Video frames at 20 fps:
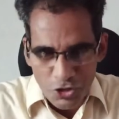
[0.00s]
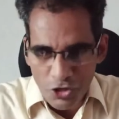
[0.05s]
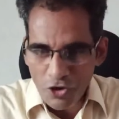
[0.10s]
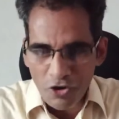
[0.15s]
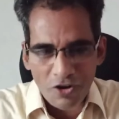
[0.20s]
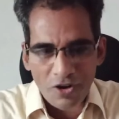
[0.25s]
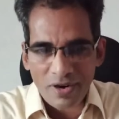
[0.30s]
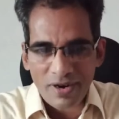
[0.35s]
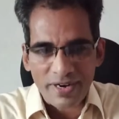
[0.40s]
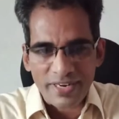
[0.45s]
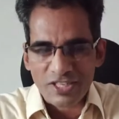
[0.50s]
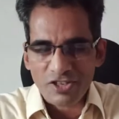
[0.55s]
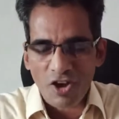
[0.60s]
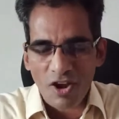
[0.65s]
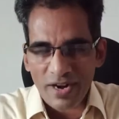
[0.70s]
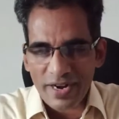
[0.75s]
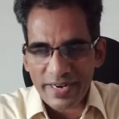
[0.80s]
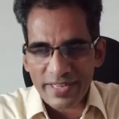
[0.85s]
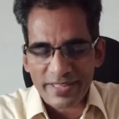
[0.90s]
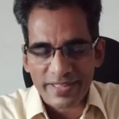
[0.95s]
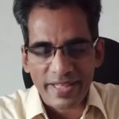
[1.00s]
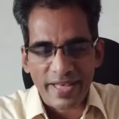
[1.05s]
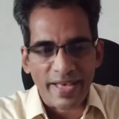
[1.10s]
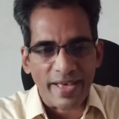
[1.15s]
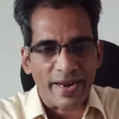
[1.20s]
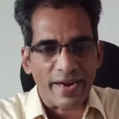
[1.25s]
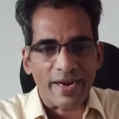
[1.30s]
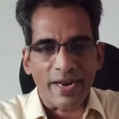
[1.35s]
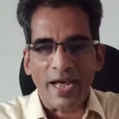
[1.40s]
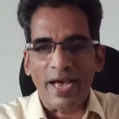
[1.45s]
sure. It's already
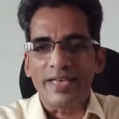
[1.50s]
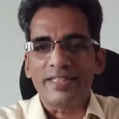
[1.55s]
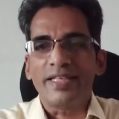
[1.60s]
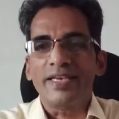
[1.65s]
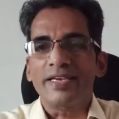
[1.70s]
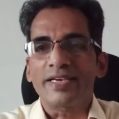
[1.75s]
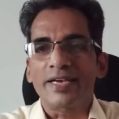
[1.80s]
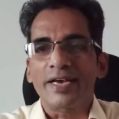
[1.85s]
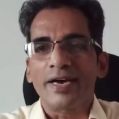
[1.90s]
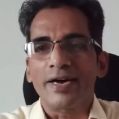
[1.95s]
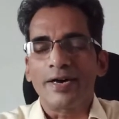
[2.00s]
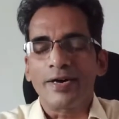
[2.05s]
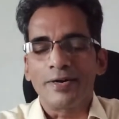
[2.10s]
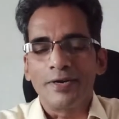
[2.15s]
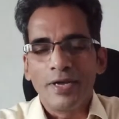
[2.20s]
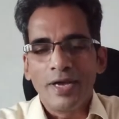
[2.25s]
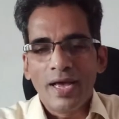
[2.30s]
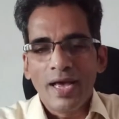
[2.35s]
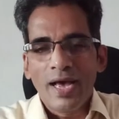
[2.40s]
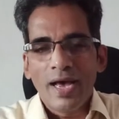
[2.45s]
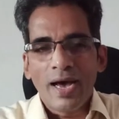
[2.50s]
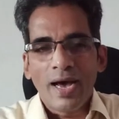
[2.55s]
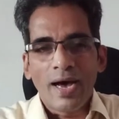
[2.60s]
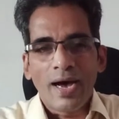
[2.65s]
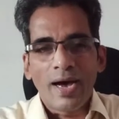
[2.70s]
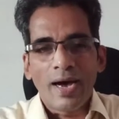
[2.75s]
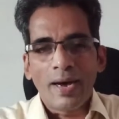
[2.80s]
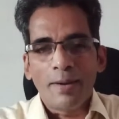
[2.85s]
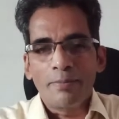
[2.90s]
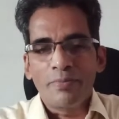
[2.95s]
there. I think
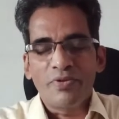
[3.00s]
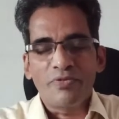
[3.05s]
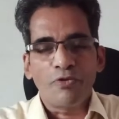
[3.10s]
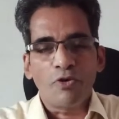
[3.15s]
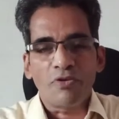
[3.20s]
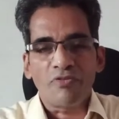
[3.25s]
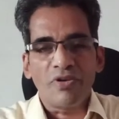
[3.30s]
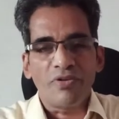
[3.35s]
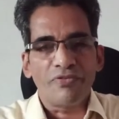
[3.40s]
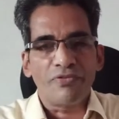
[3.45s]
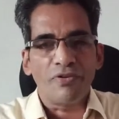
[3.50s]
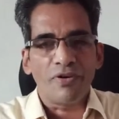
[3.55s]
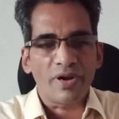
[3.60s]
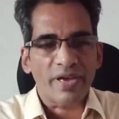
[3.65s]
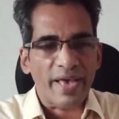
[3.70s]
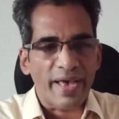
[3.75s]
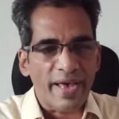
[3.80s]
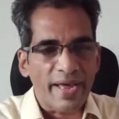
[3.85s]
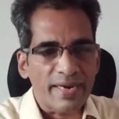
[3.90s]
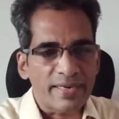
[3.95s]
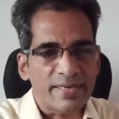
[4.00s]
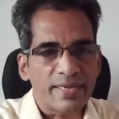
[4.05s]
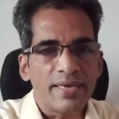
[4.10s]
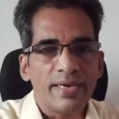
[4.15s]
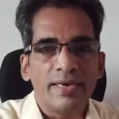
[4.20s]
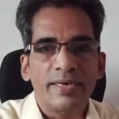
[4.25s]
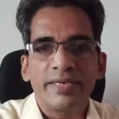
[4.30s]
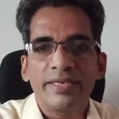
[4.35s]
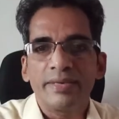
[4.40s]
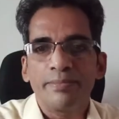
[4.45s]
before we
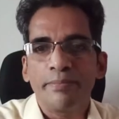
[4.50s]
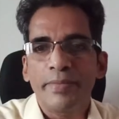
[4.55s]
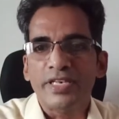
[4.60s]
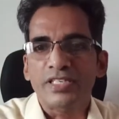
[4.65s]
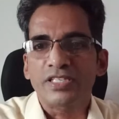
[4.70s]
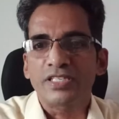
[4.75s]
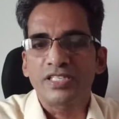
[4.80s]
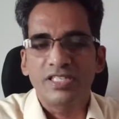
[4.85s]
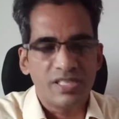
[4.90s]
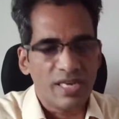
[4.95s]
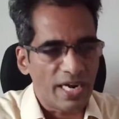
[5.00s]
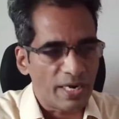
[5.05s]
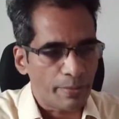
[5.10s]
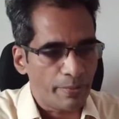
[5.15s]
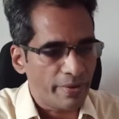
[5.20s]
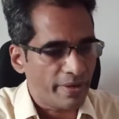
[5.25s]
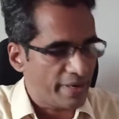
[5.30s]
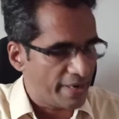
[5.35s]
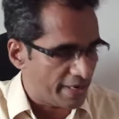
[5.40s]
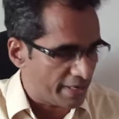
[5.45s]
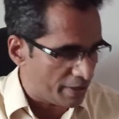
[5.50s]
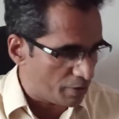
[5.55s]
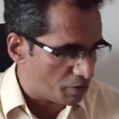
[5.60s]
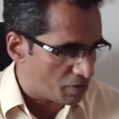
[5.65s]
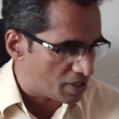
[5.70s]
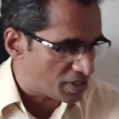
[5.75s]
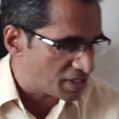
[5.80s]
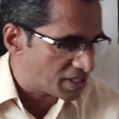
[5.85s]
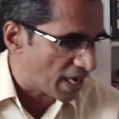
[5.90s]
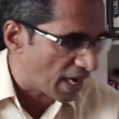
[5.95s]
forget, you must let me get into
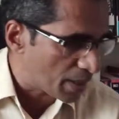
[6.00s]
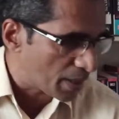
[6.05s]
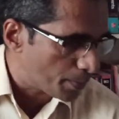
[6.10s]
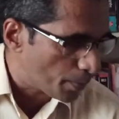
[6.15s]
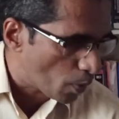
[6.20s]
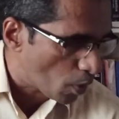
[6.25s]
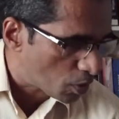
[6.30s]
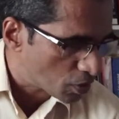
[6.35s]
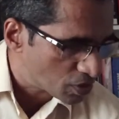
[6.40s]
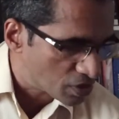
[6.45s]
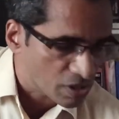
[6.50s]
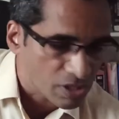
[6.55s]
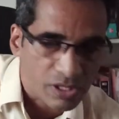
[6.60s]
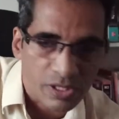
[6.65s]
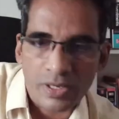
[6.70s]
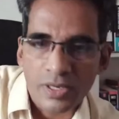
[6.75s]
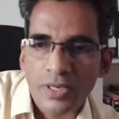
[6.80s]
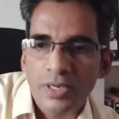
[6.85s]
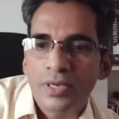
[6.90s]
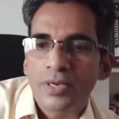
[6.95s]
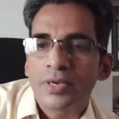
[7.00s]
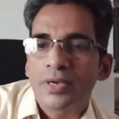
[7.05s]
the chat box.